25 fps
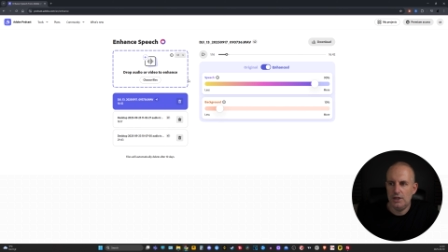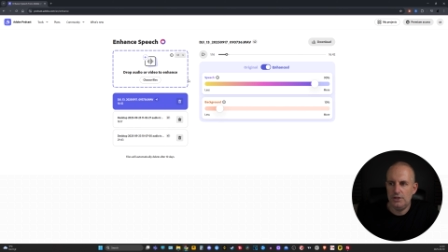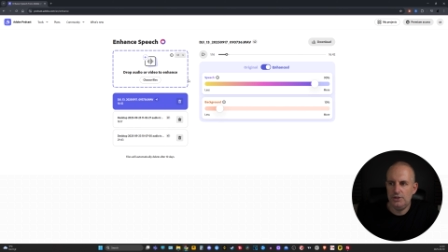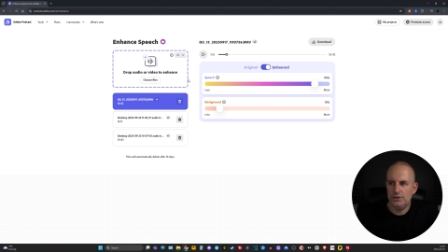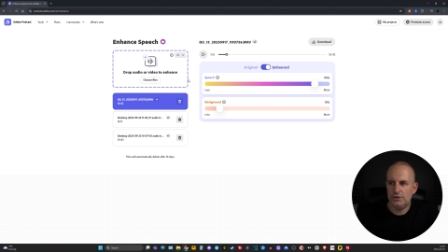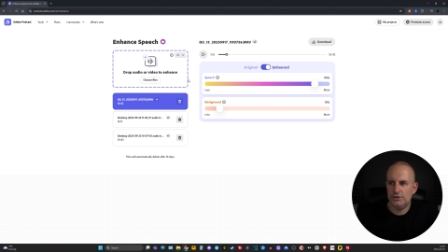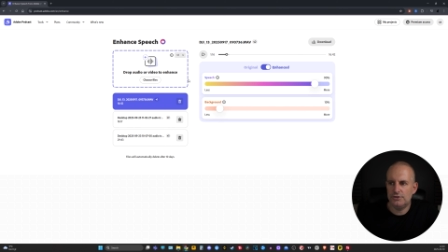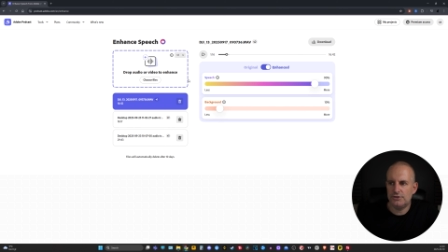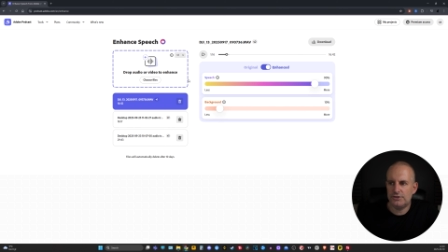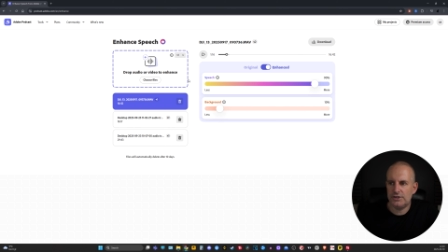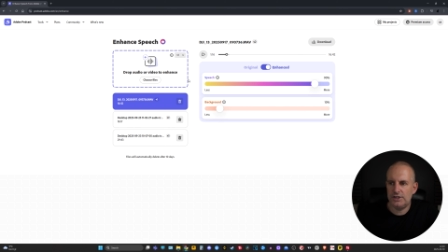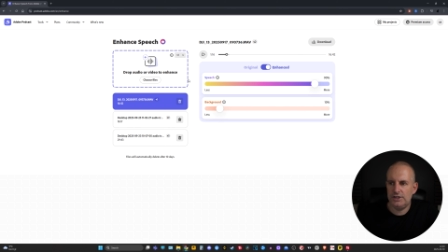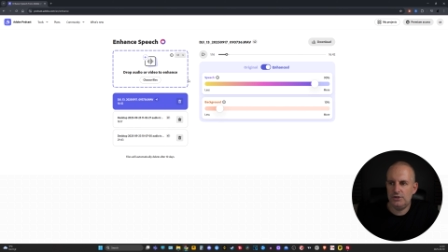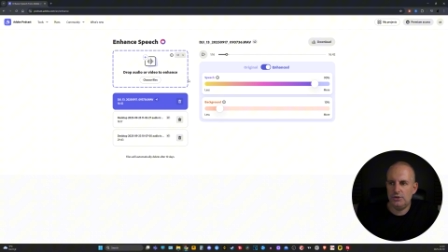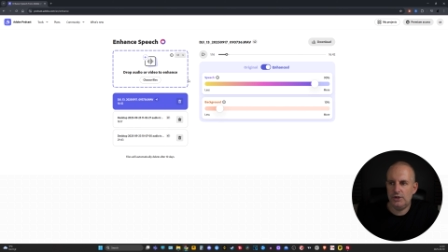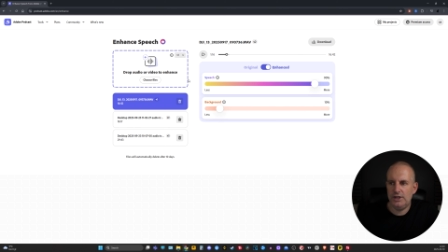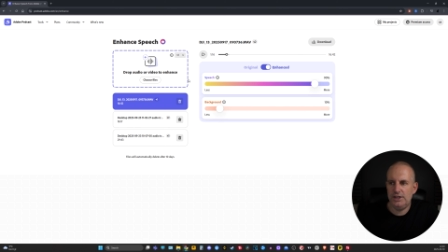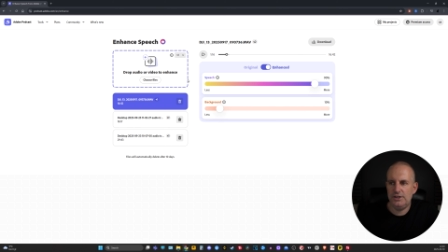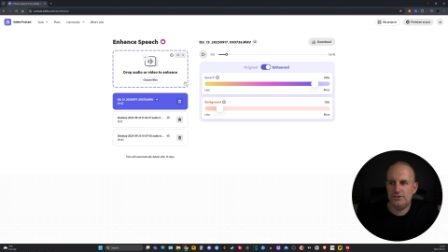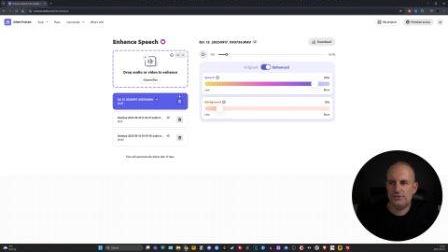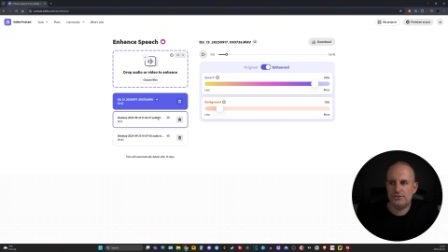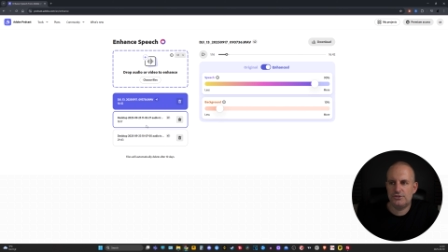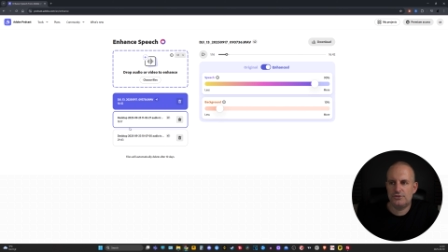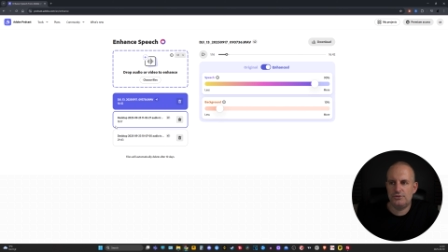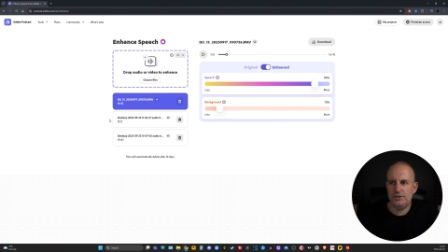You can see your
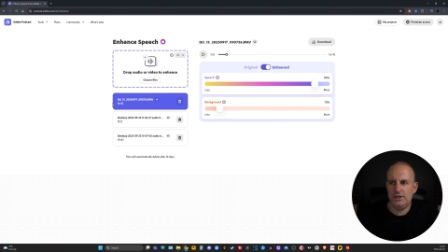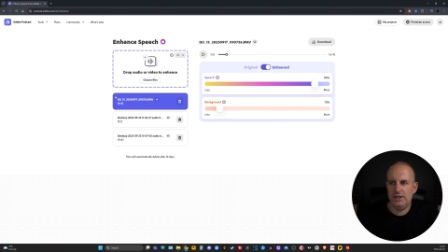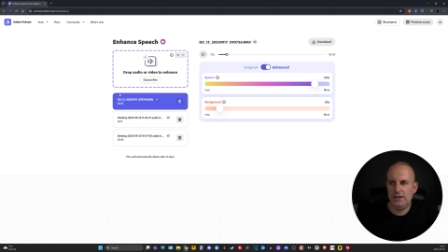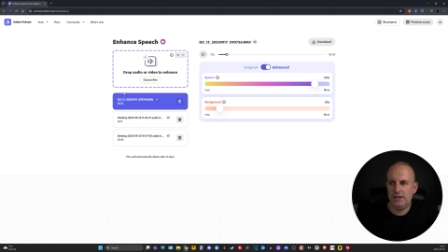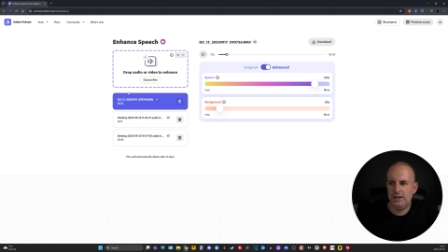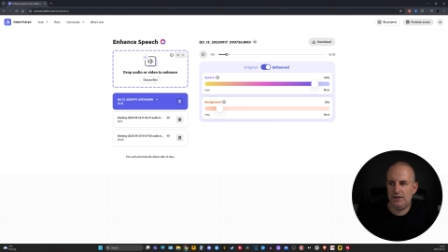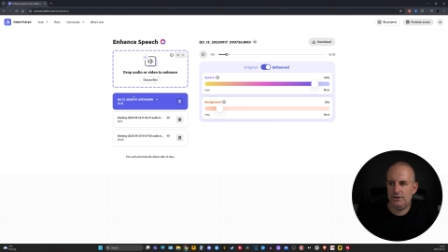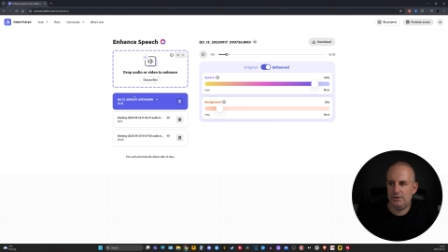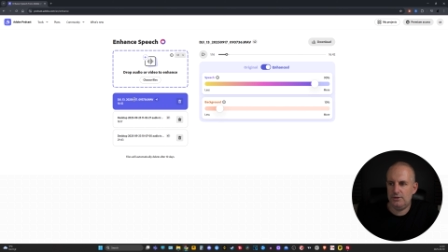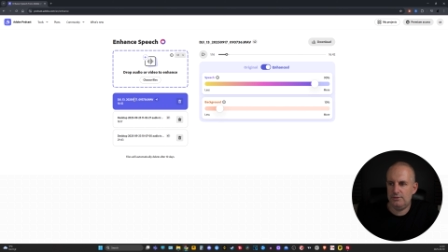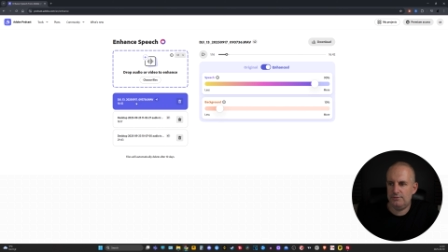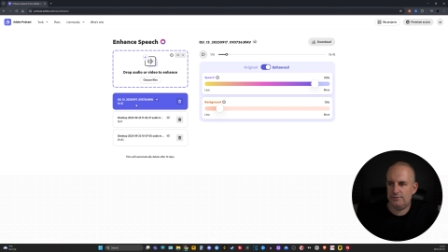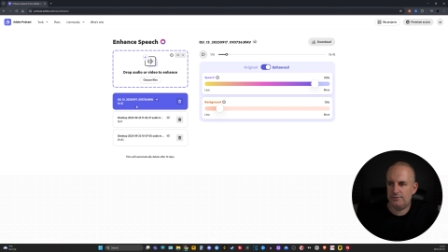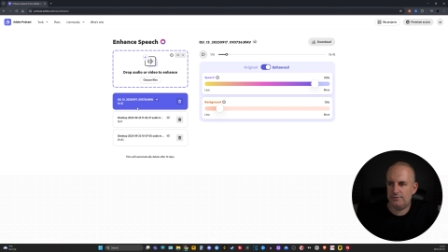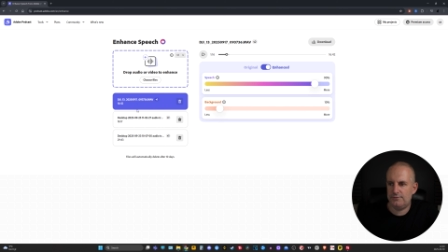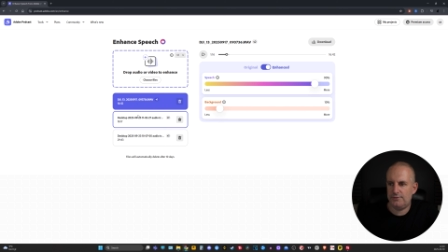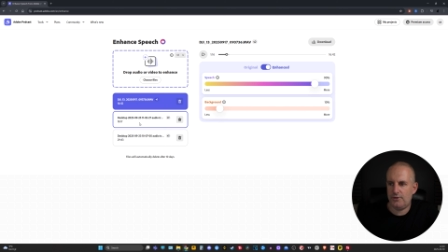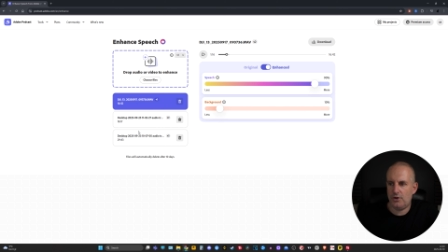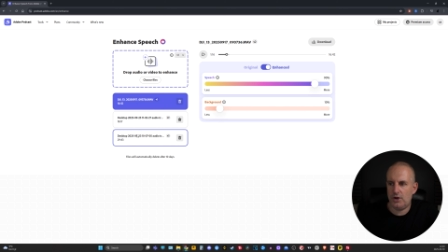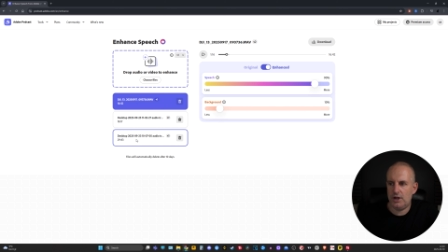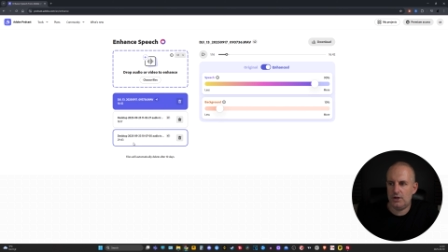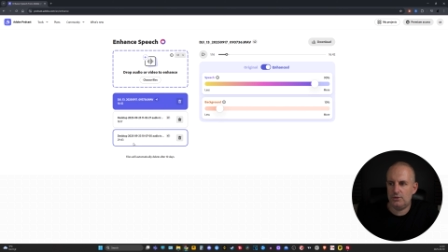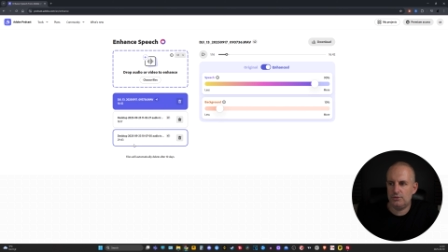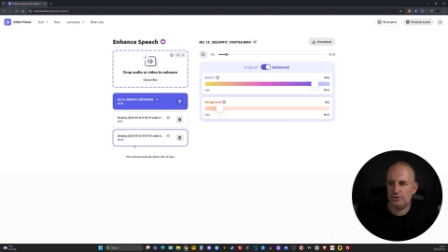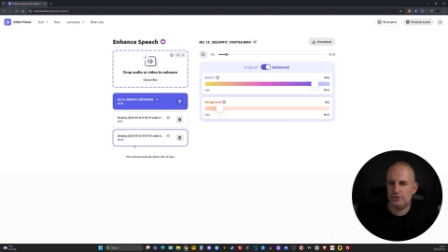history here of
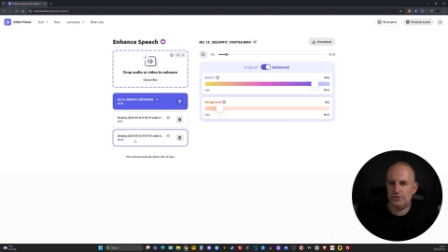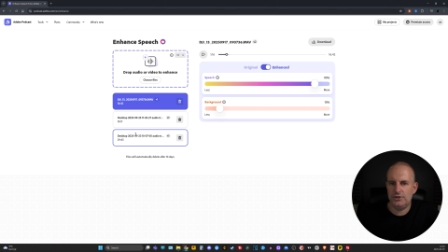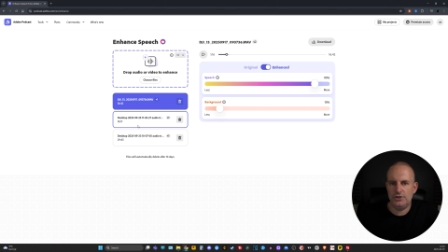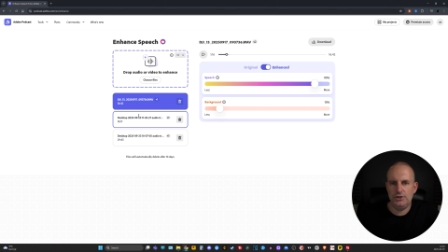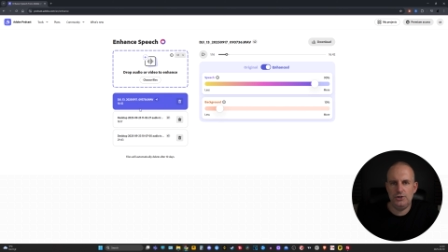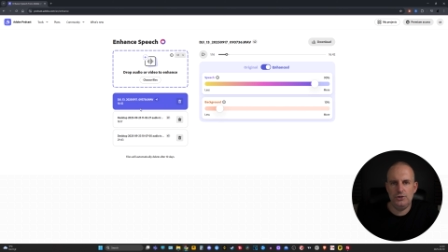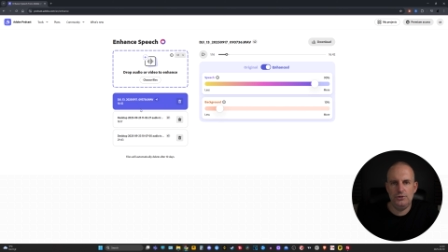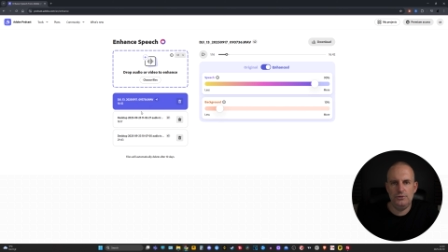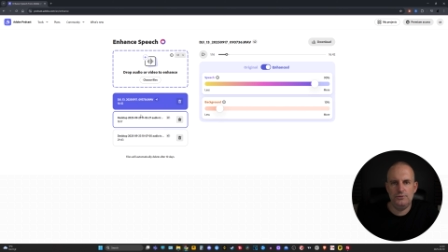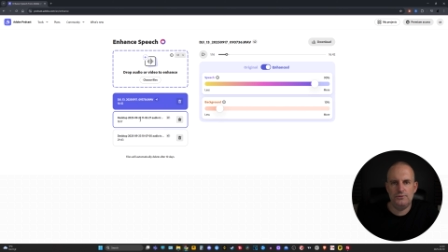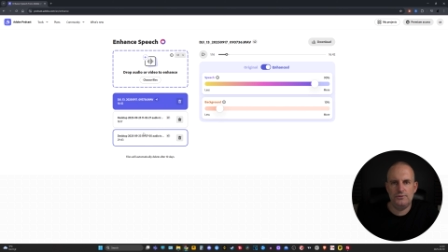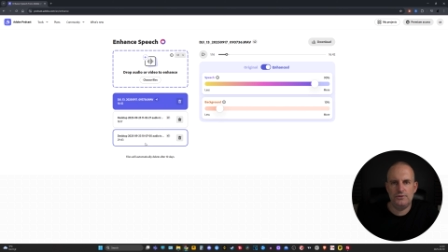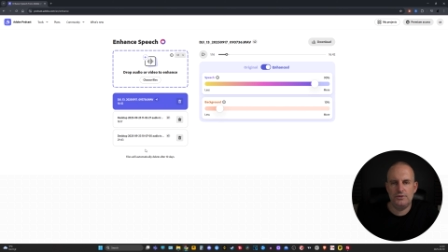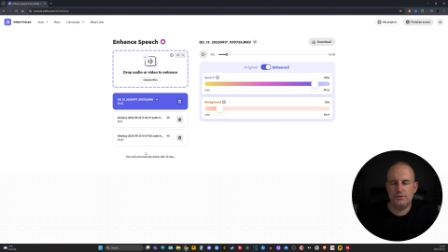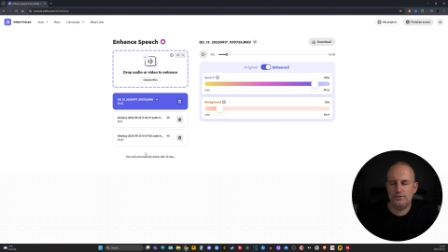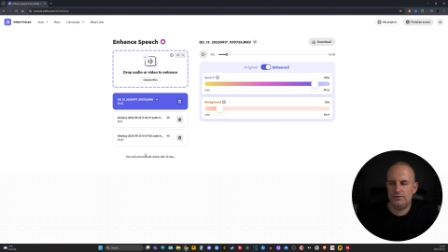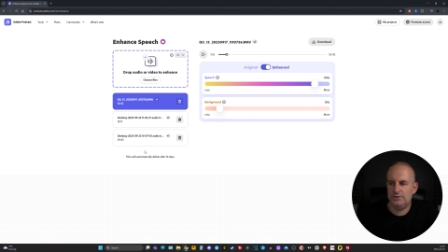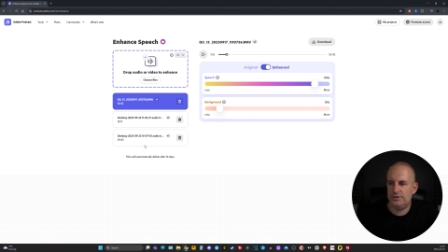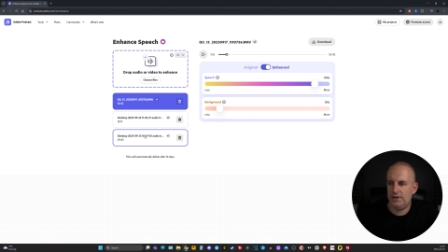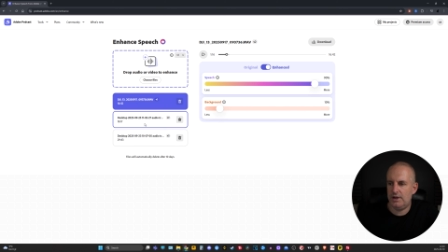files that you've